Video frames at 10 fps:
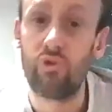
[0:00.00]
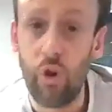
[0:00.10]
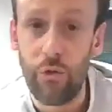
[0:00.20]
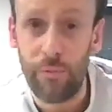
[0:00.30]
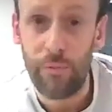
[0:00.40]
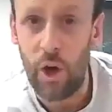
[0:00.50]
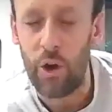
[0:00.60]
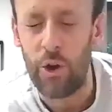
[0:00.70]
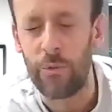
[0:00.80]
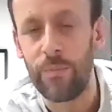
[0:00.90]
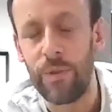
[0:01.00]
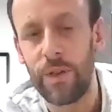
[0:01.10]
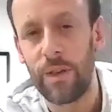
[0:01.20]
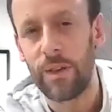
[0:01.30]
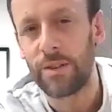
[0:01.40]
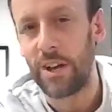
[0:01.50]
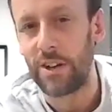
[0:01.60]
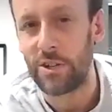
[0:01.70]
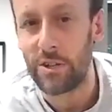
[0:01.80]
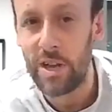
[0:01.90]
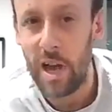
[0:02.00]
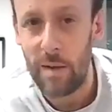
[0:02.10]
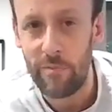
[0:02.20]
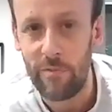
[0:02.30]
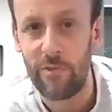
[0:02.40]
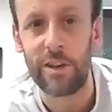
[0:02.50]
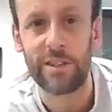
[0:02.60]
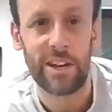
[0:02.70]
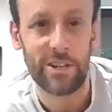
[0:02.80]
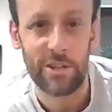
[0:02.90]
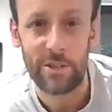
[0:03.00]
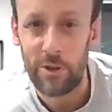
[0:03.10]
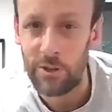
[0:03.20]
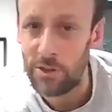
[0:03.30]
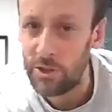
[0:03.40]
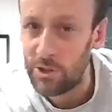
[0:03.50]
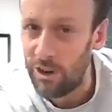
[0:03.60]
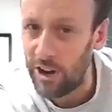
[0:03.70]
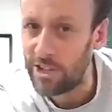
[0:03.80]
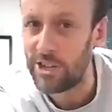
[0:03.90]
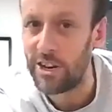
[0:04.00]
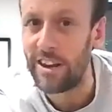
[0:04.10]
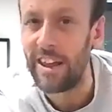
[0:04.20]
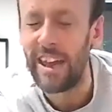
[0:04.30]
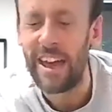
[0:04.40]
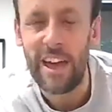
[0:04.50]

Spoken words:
draw from the home, such as comfort, such as concentration,